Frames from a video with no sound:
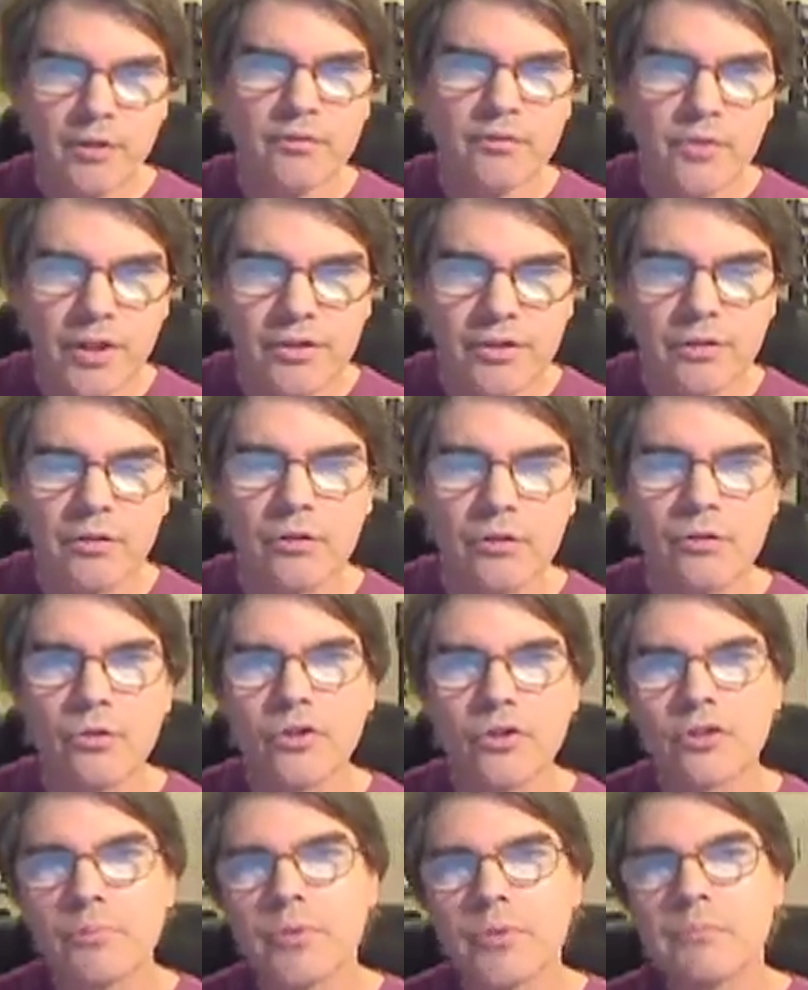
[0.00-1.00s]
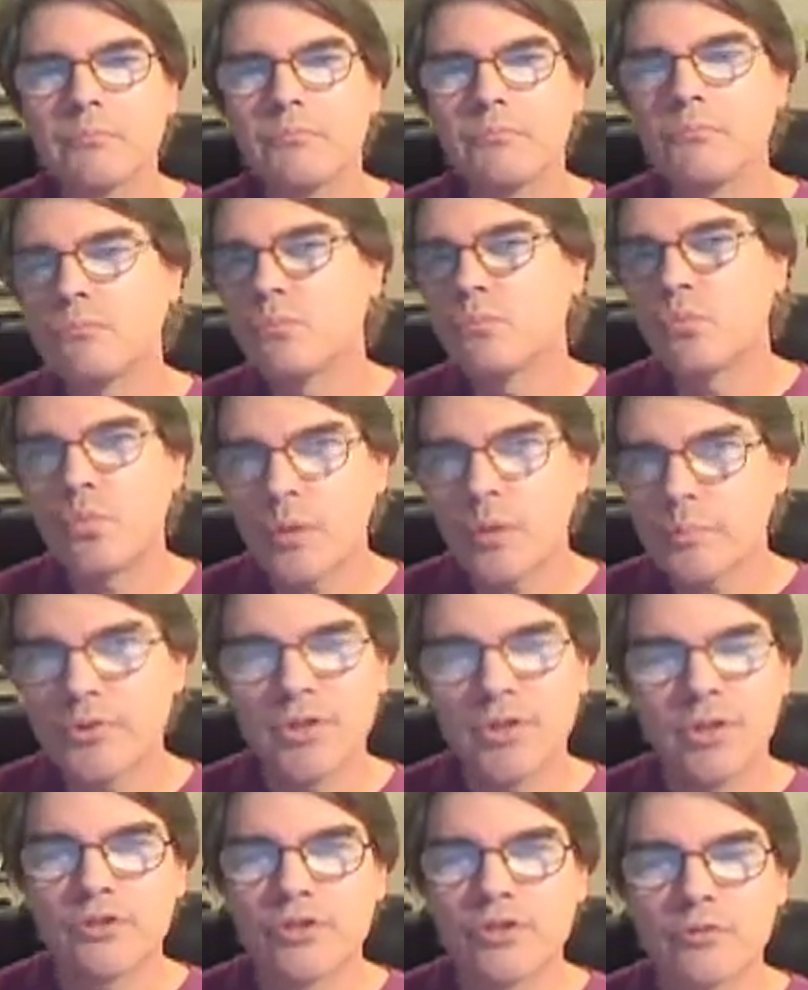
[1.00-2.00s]
paraphrasing of course, but what
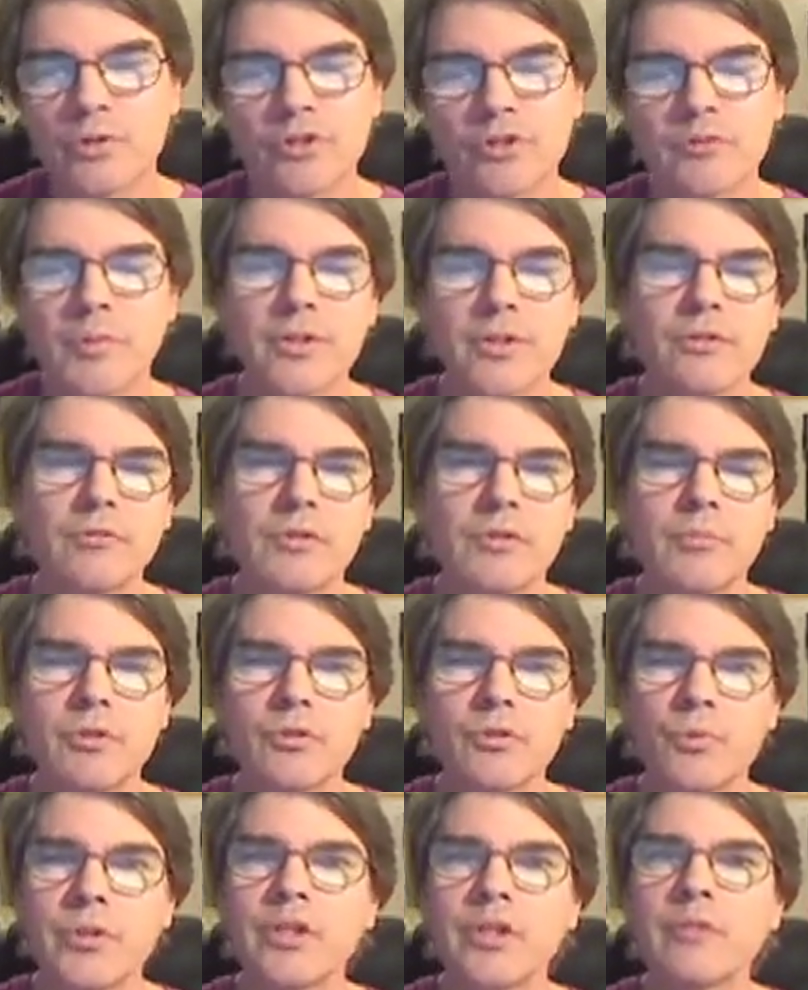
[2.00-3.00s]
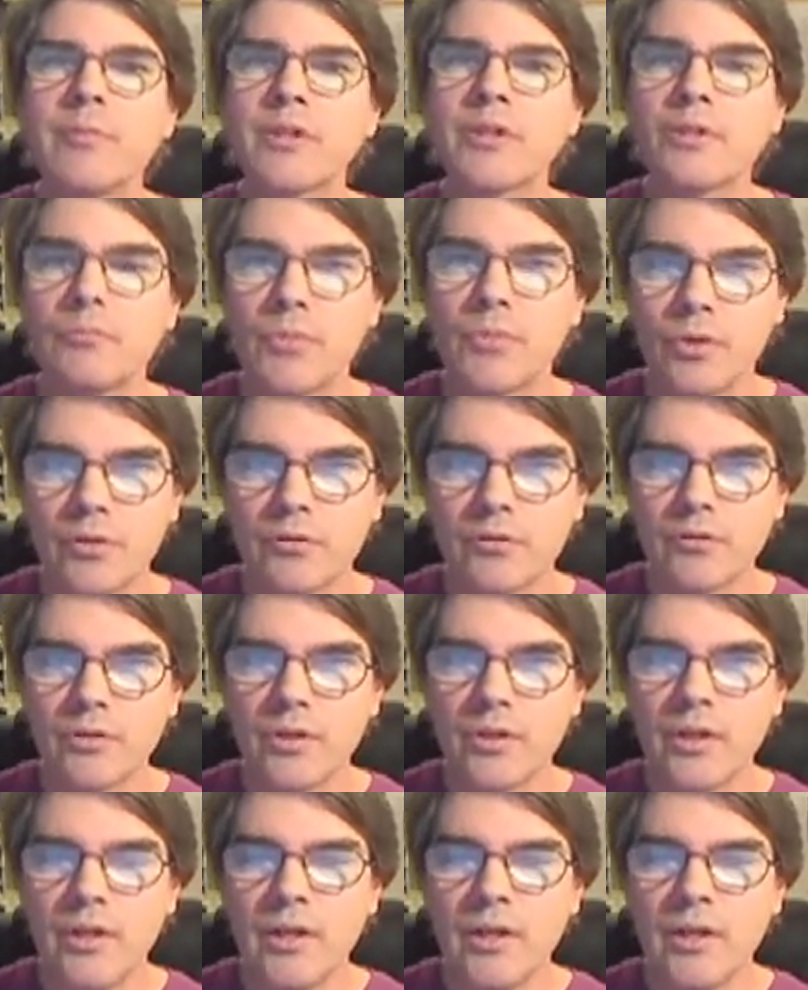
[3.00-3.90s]
percentage is purchased by distributors, we care about the motive.